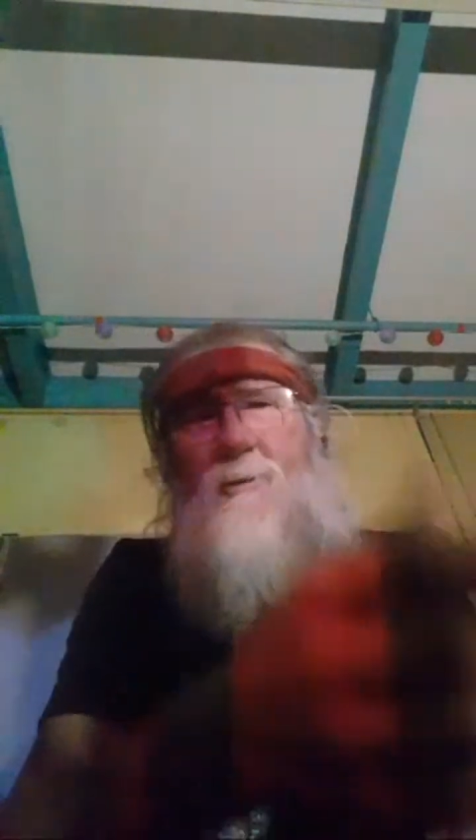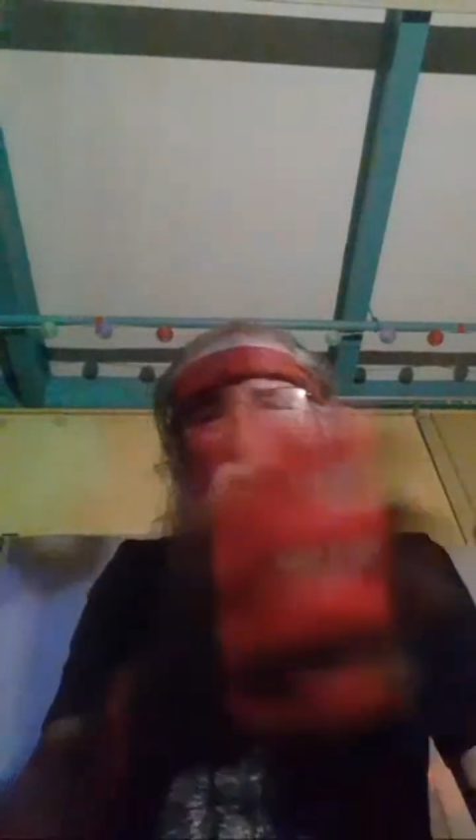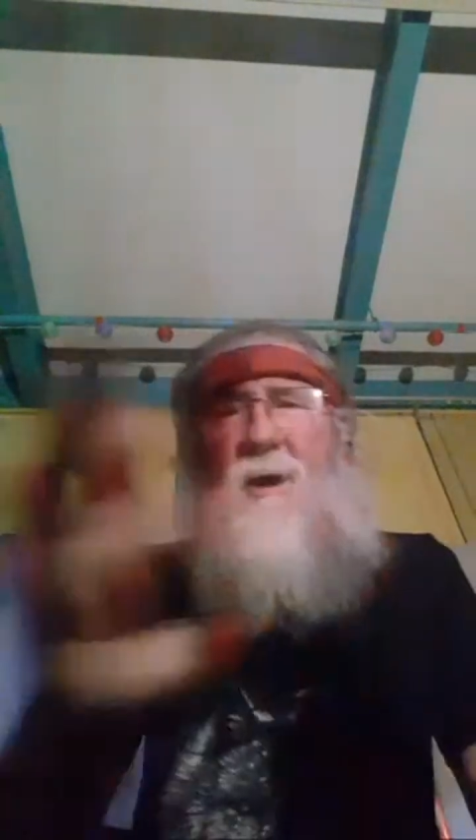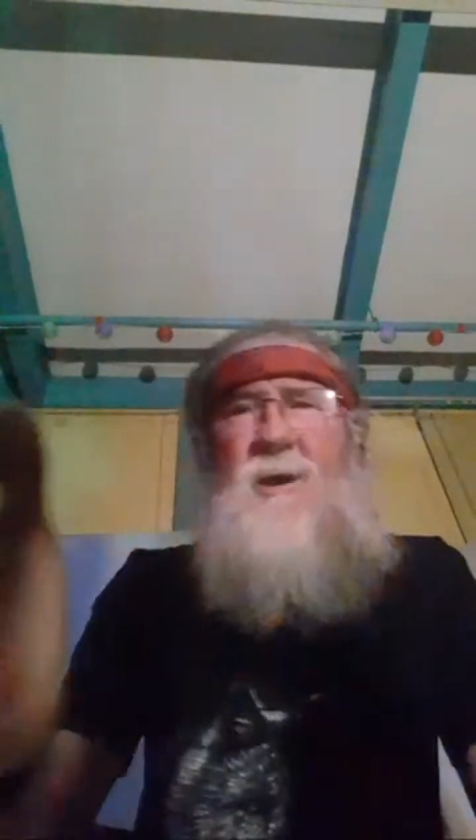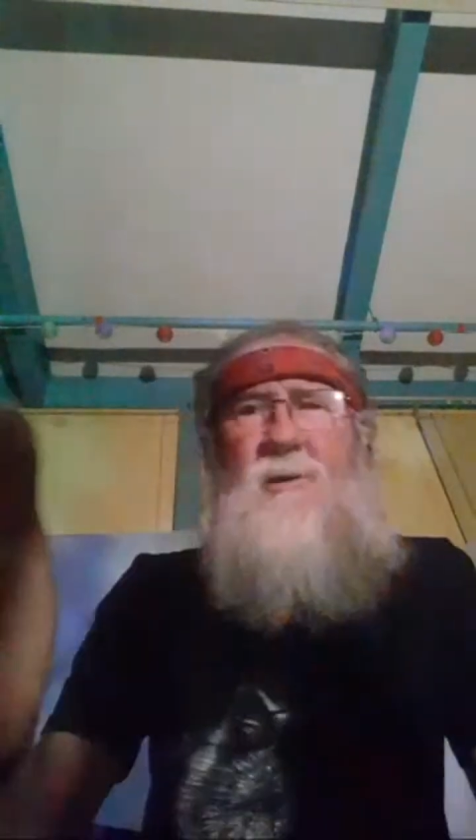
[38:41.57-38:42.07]
the
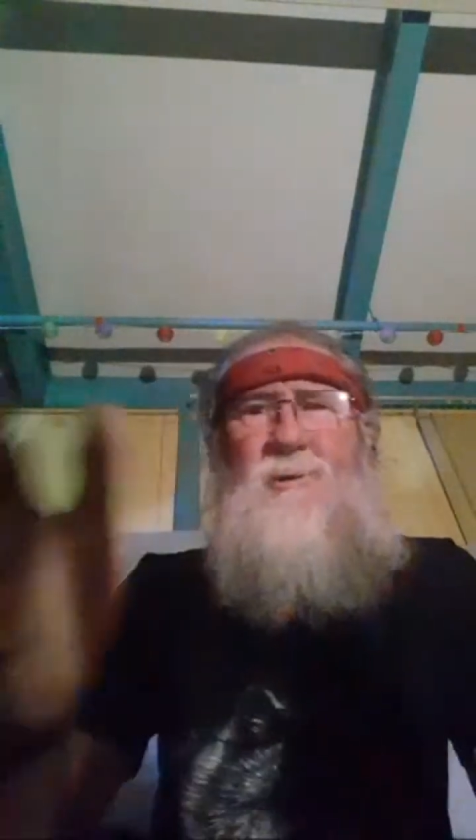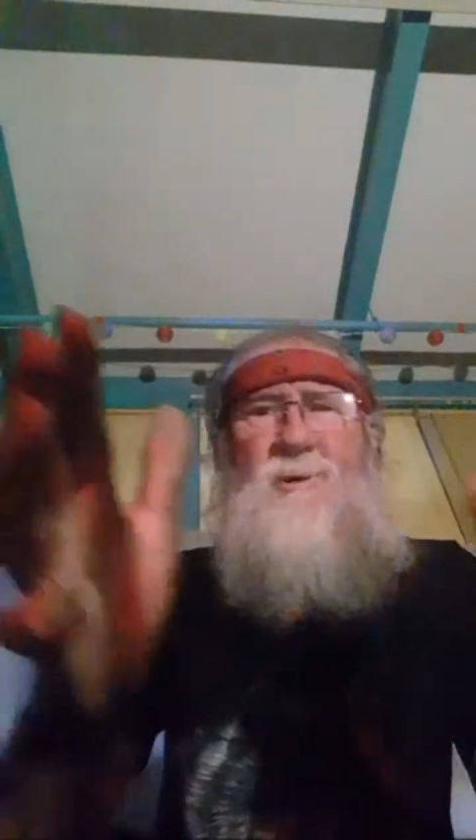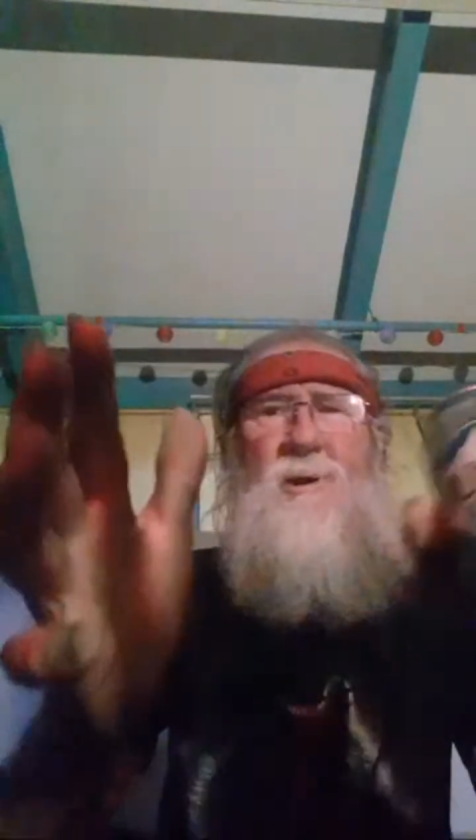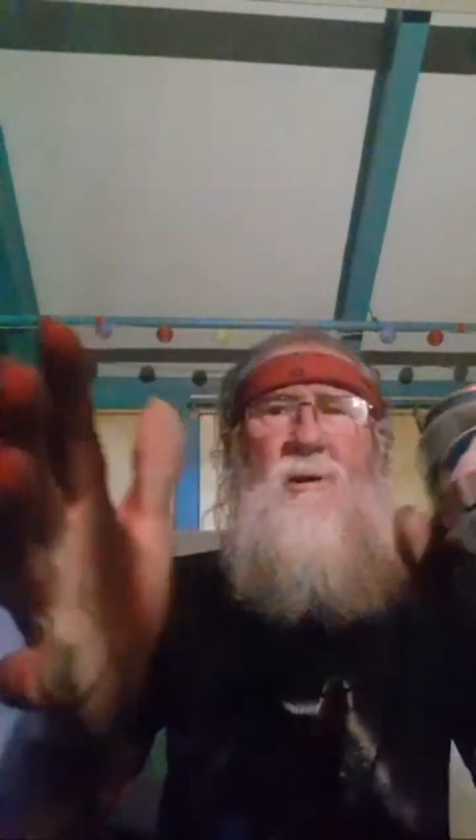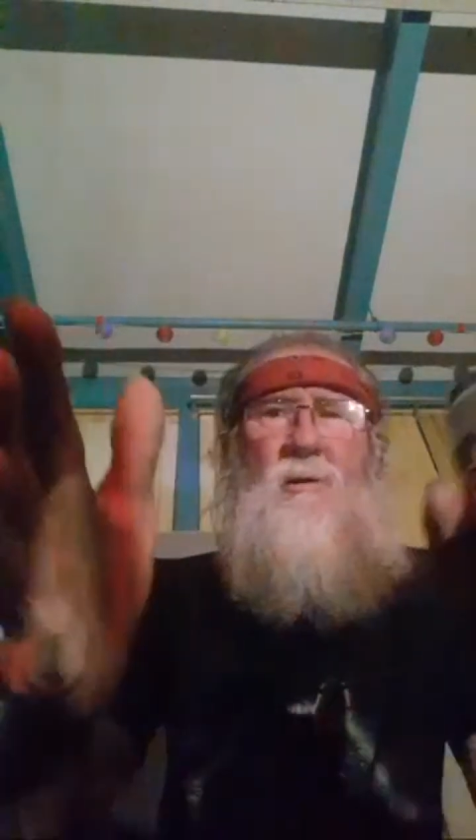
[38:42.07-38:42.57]
main
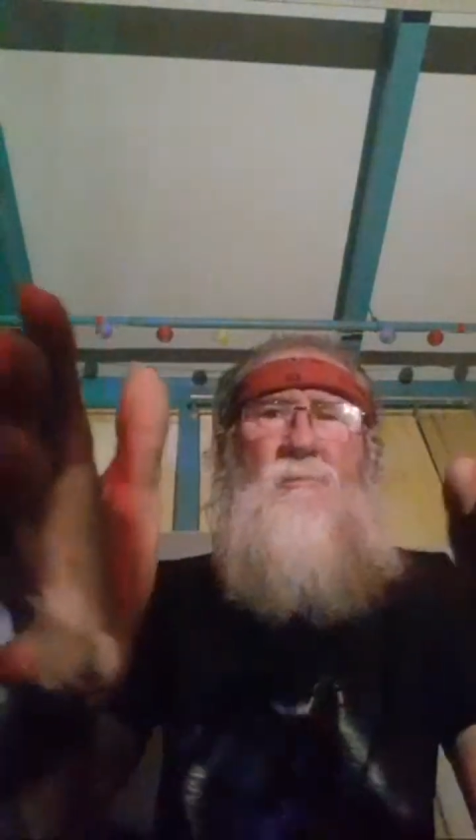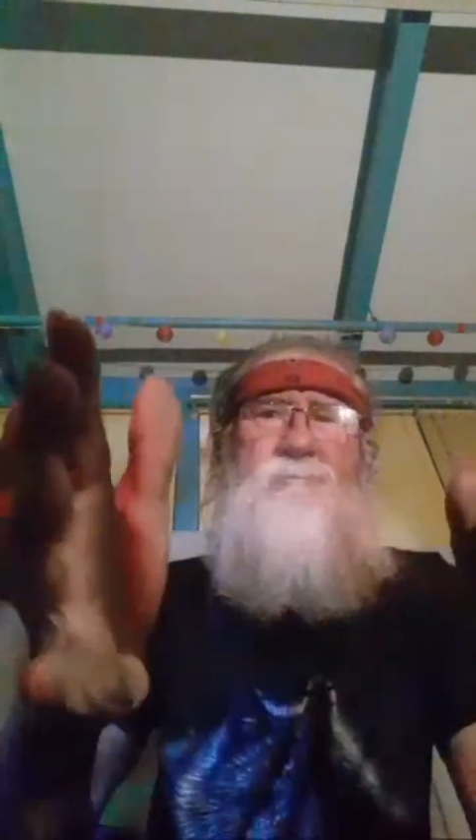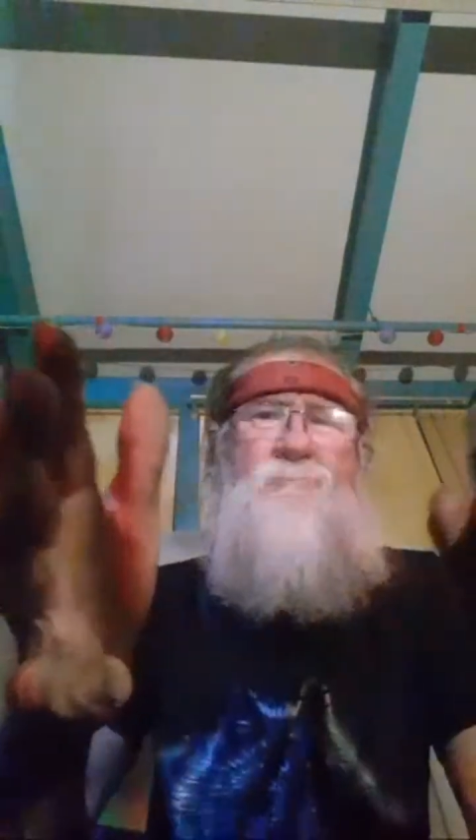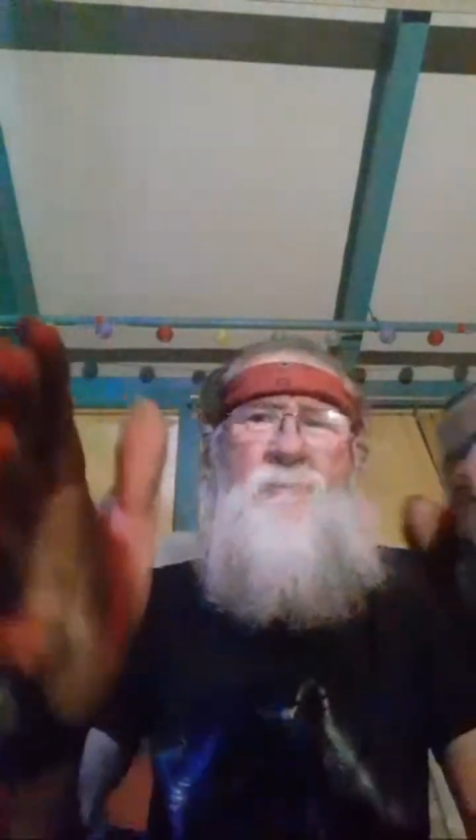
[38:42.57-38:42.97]
shell